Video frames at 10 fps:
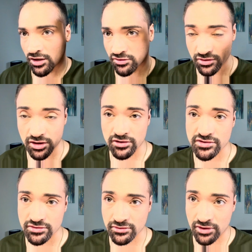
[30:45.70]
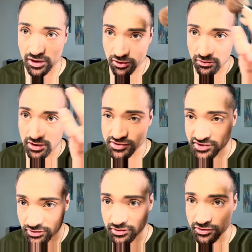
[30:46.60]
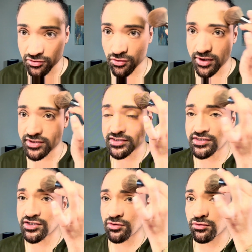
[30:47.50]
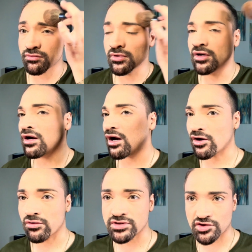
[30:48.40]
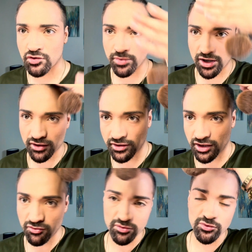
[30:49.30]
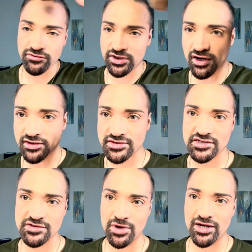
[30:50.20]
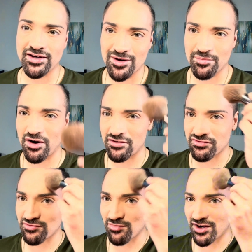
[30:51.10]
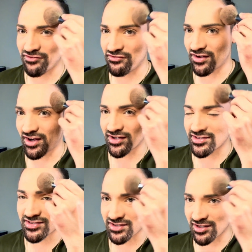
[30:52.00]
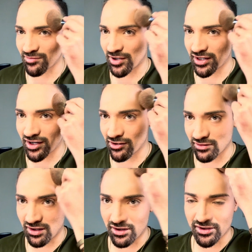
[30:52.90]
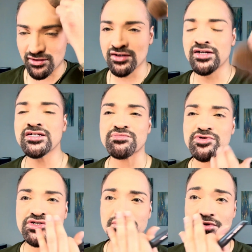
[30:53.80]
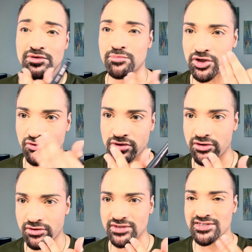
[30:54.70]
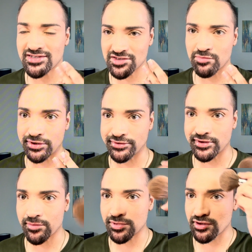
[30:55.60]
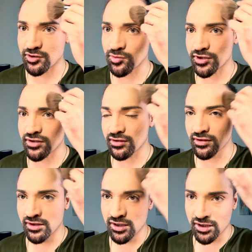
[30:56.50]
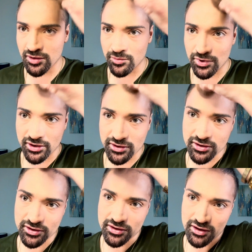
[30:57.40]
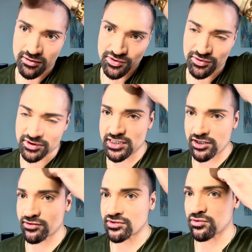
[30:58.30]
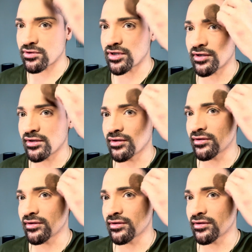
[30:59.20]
I know the hairline's looking a little crazy too. I always go back and I remove the excess makeup off of my face and my hairline, especially around the beard area. It tends to build up a little bit, but it comes with the territory.